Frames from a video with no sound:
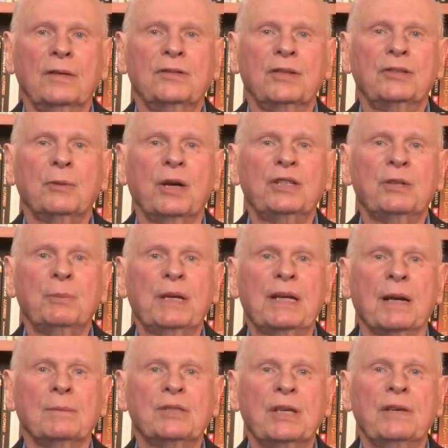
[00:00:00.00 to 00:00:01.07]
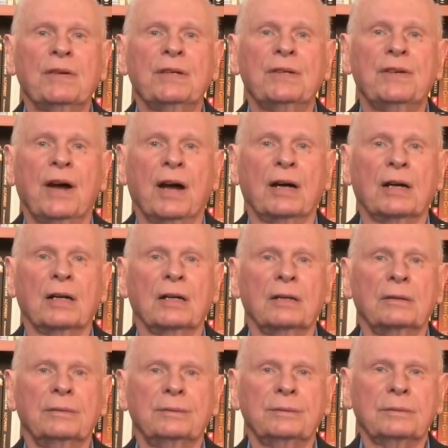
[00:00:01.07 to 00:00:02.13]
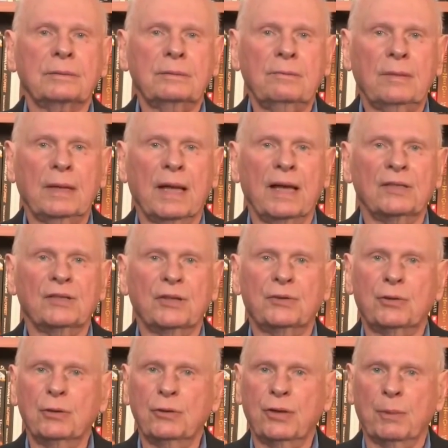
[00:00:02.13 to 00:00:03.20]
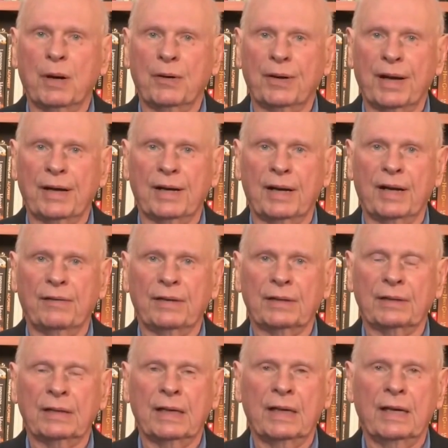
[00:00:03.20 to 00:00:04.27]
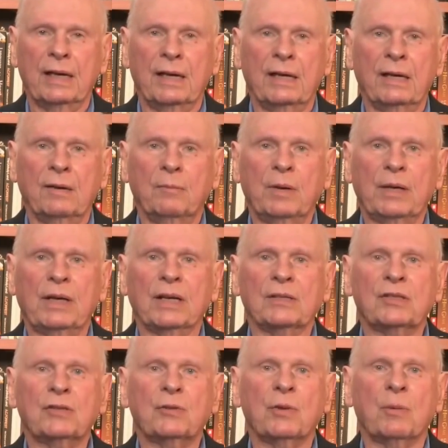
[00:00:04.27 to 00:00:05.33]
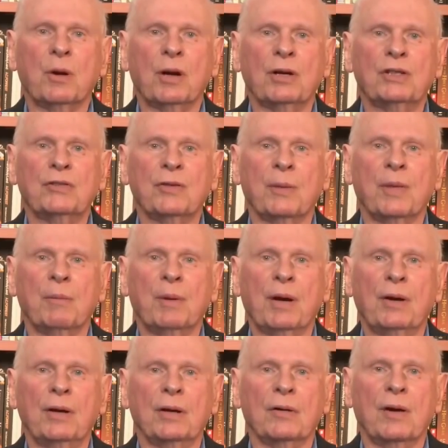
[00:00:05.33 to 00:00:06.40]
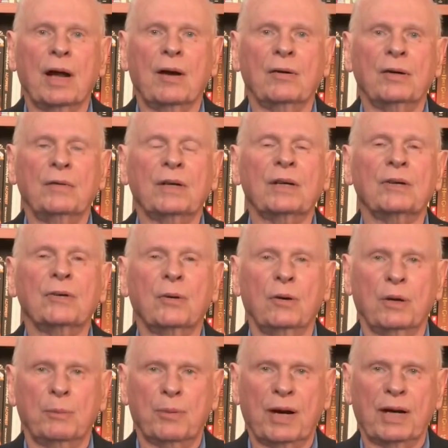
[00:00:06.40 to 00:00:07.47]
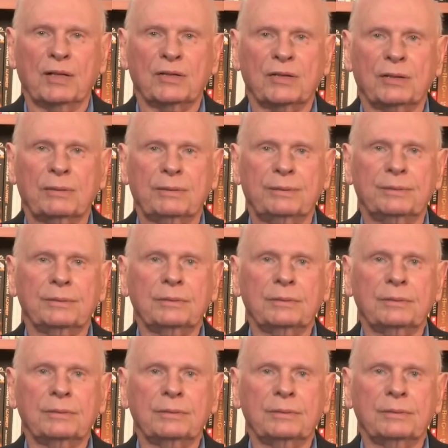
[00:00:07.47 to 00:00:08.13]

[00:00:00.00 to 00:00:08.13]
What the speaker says: the situation becomes even darker as the truth about 9/11 begins to emerge from the burial ground of a controlled press.